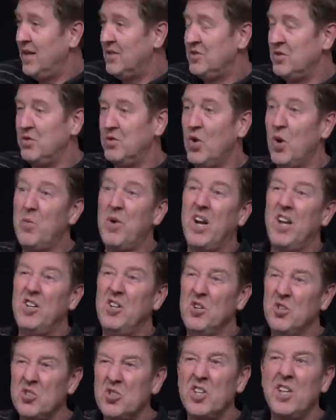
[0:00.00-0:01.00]
So nobody
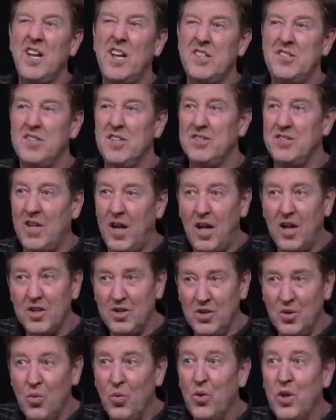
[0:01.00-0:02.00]
usually has to tell
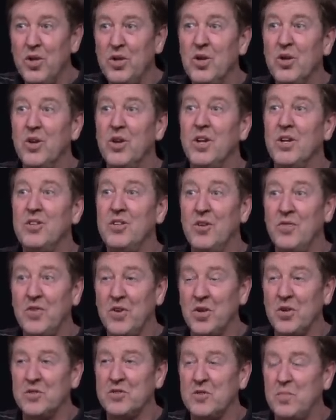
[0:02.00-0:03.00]
you when you're in a
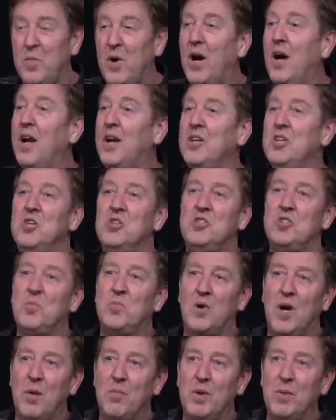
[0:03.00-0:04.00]
difficult spot, you
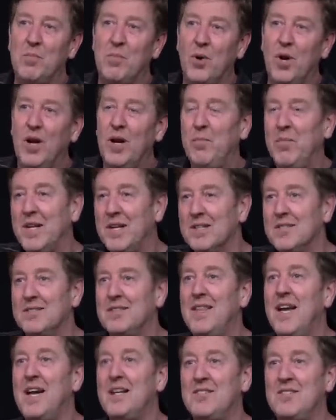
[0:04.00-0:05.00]
should probably pray,
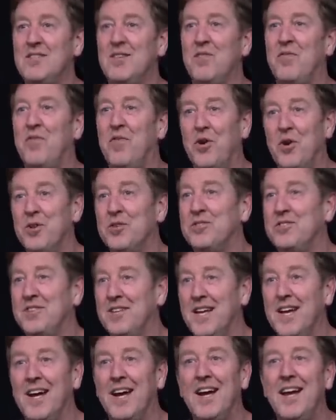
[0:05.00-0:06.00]
because that's the
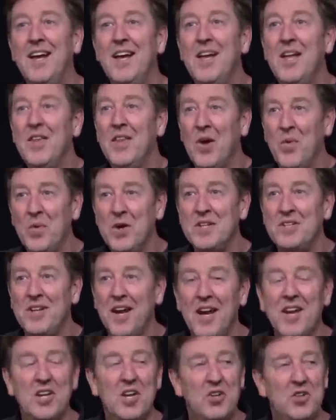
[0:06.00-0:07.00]
first thing that we
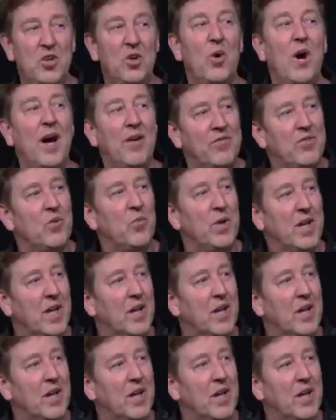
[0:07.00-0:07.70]
tend to do after we